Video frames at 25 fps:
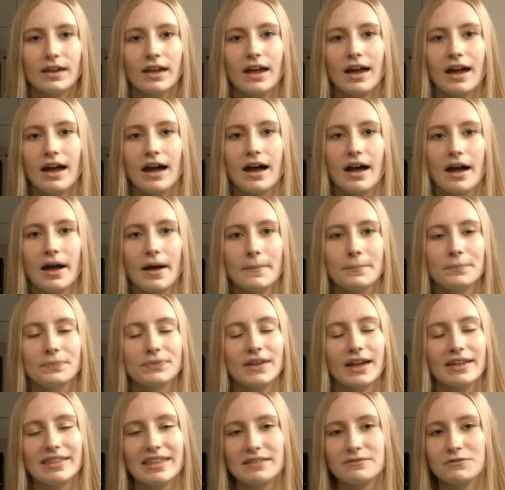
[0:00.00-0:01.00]
And
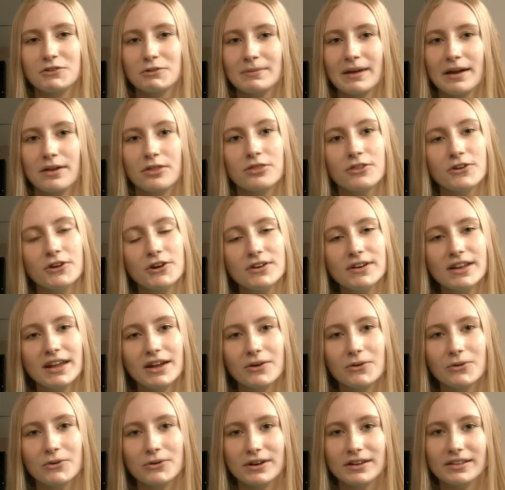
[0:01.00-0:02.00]
then for my third
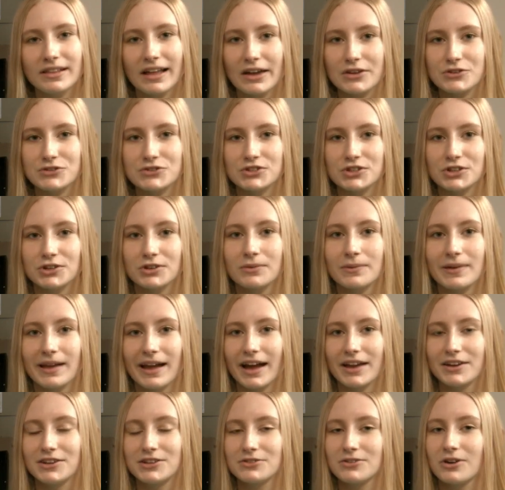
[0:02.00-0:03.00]
inquiry last year, we
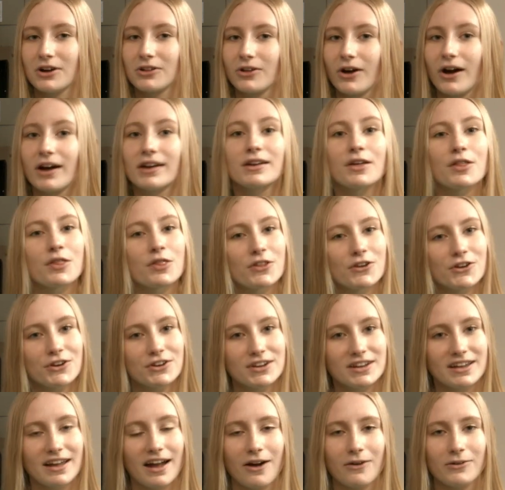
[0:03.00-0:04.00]
had to allot
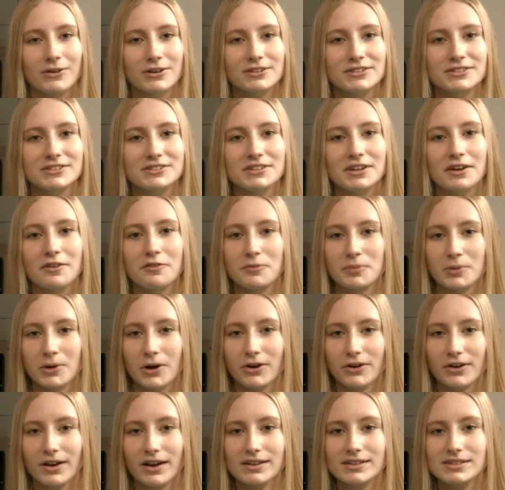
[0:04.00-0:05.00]
30 hours of
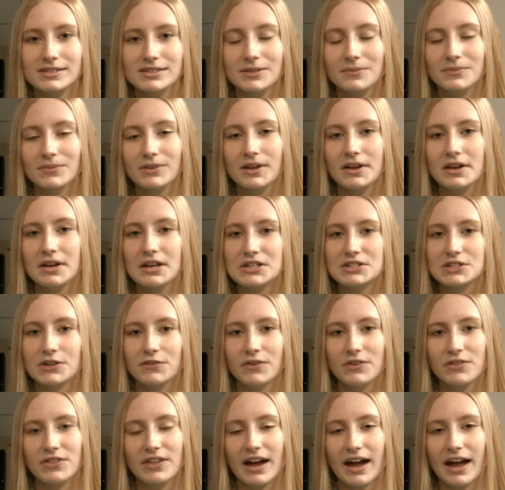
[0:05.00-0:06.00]
progress. So
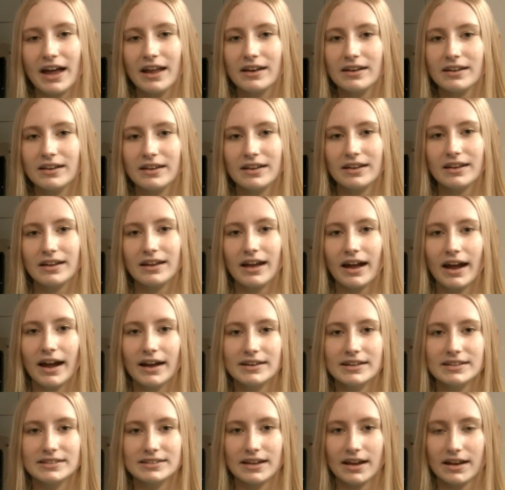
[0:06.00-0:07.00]
for that, I
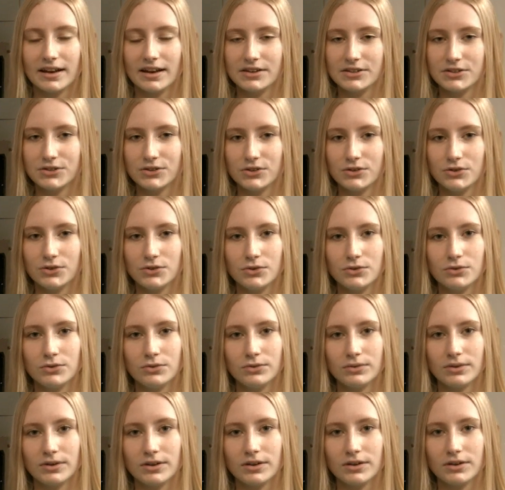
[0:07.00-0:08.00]
decided
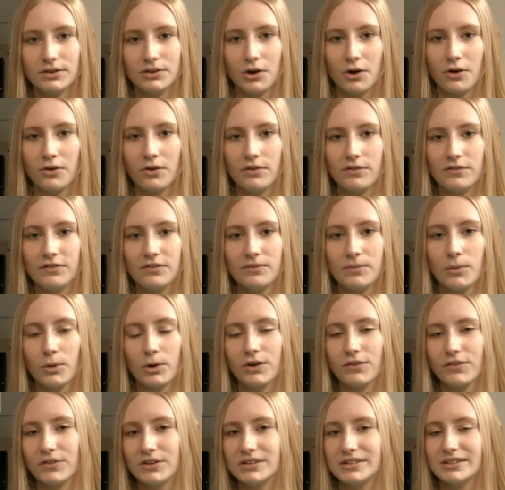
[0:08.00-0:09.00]
to go more
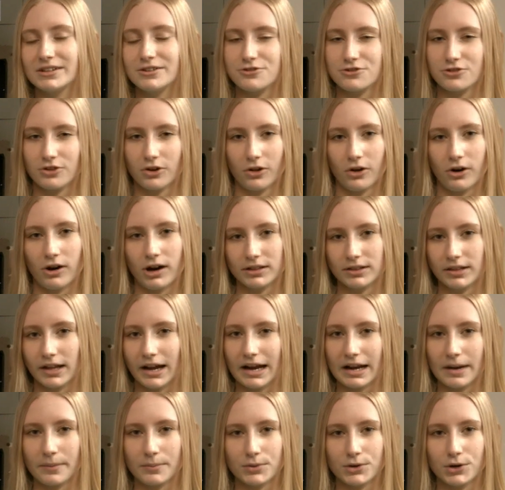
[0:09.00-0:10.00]
of a digital
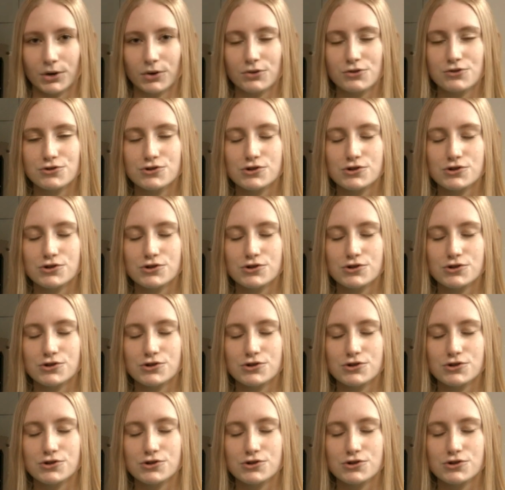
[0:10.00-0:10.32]
online approach.